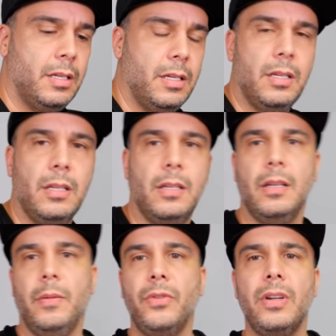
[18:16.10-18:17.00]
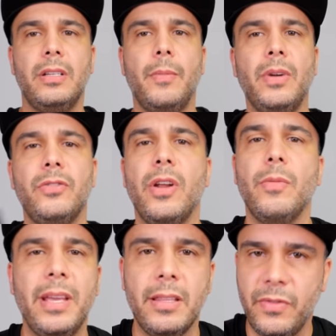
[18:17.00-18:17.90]
I'm going to try to
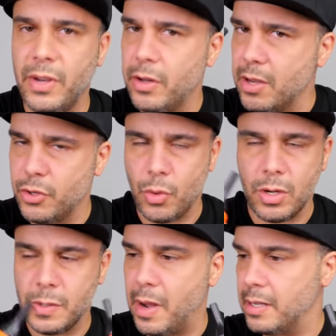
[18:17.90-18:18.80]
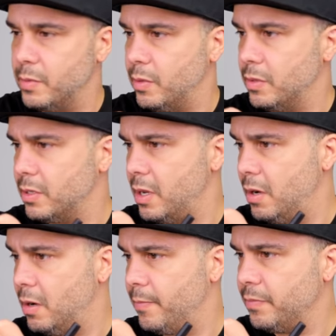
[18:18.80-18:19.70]
make this video as short as possible.
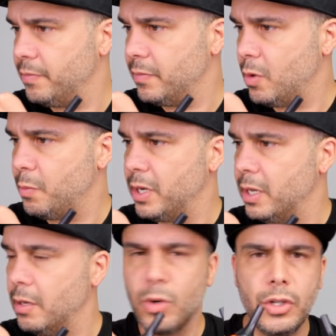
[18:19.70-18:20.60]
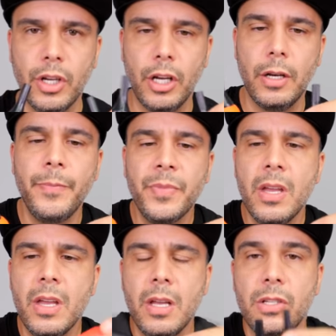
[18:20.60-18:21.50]
So we're pretty good. We're doing good.
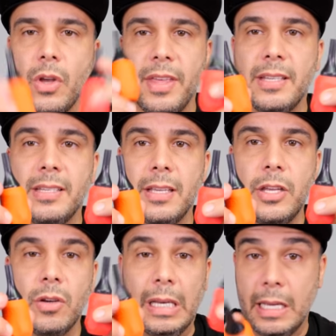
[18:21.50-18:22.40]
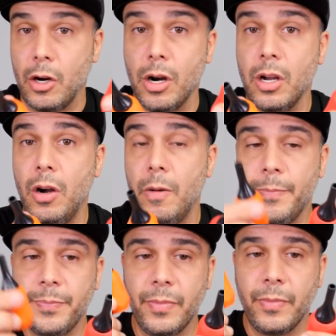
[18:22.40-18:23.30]
So this is a new Click
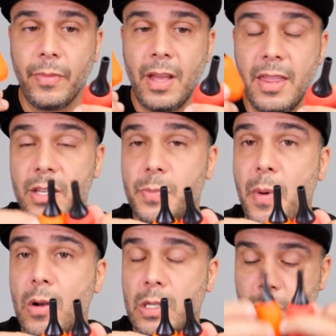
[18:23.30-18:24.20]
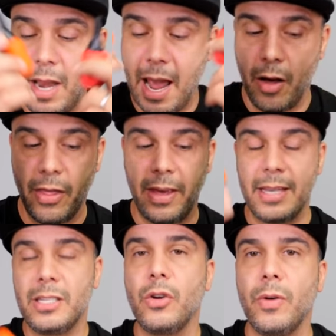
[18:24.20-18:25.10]
Ergo disposable. Now,
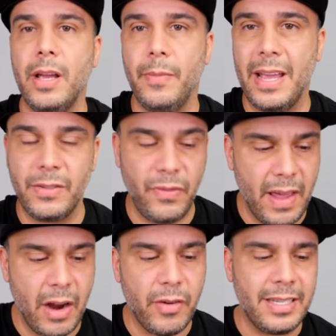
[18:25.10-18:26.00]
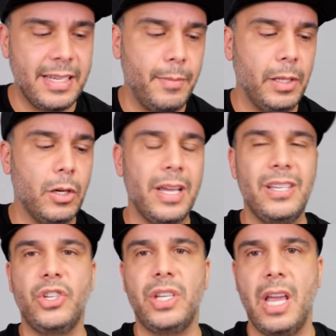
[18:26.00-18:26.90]
this grip is very similar
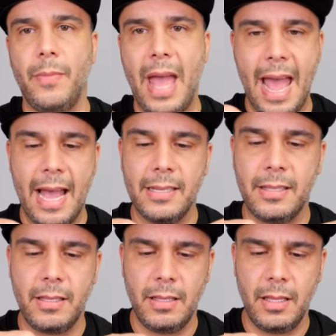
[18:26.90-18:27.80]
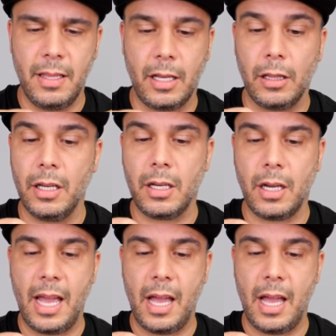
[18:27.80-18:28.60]
in shape as the Click